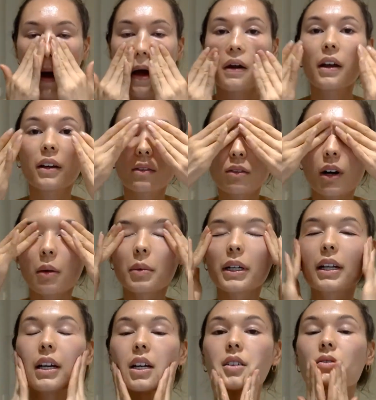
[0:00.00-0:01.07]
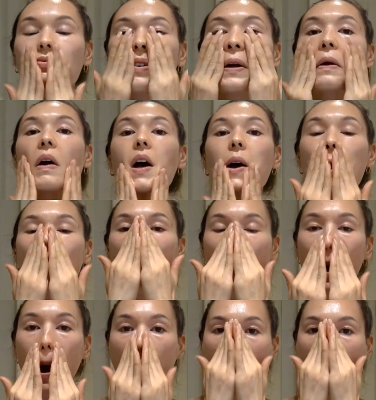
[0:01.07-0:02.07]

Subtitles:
And I rub it everywhere.